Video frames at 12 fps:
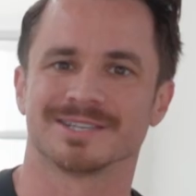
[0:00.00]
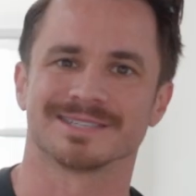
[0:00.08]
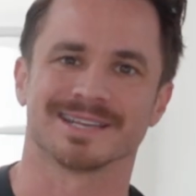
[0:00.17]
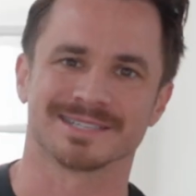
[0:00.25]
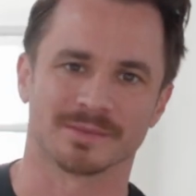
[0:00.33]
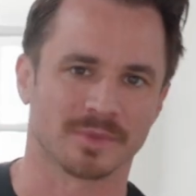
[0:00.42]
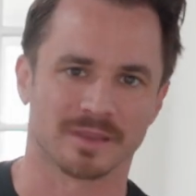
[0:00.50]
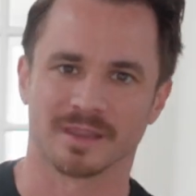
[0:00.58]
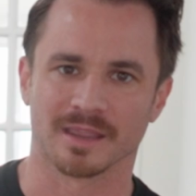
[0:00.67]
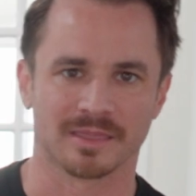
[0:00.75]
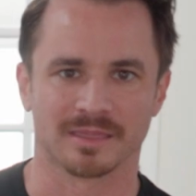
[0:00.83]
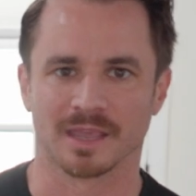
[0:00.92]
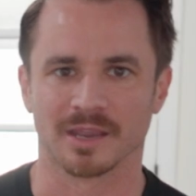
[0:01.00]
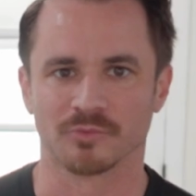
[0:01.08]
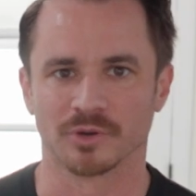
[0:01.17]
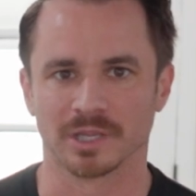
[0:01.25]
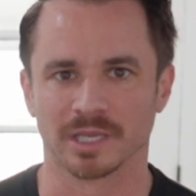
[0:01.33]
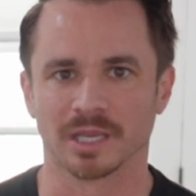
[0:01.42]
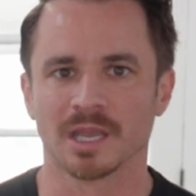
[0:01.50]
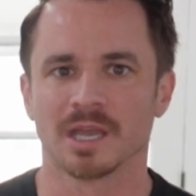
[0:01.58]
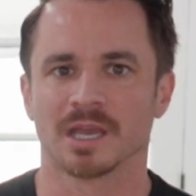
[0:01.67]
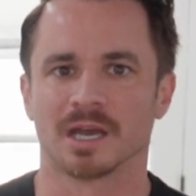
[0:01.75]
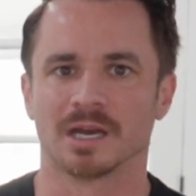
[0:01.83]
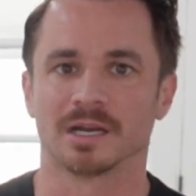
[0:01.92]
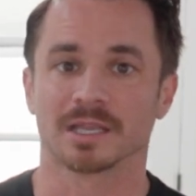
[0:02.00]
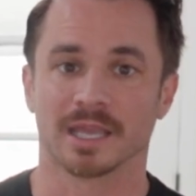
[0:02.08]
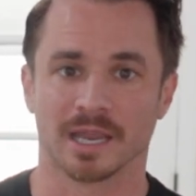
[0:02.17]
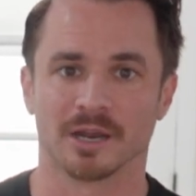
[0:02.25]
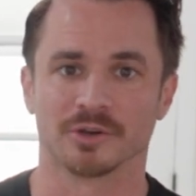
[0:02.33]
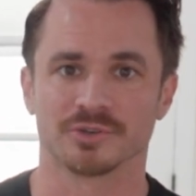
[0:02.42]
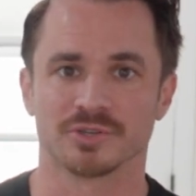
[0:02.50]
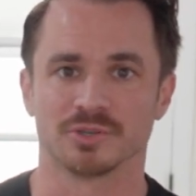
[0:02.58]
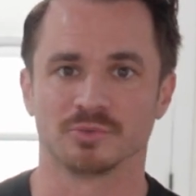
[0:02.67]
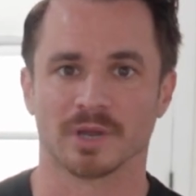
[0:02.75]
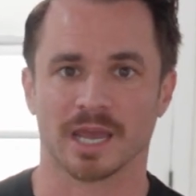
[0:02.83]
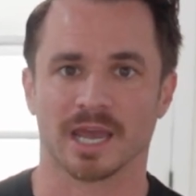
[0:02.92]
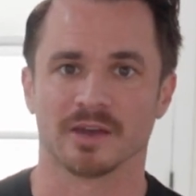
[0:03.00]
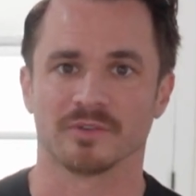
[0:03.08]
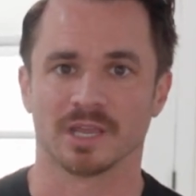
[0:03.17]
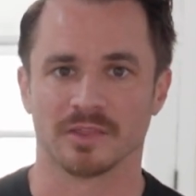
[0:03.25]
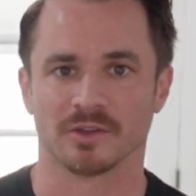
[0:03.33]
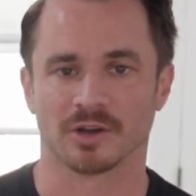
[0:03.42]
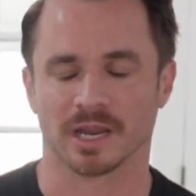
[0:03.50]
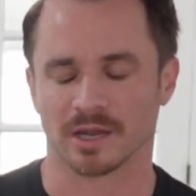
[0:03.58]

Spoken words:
It's just not something that they really care to have in their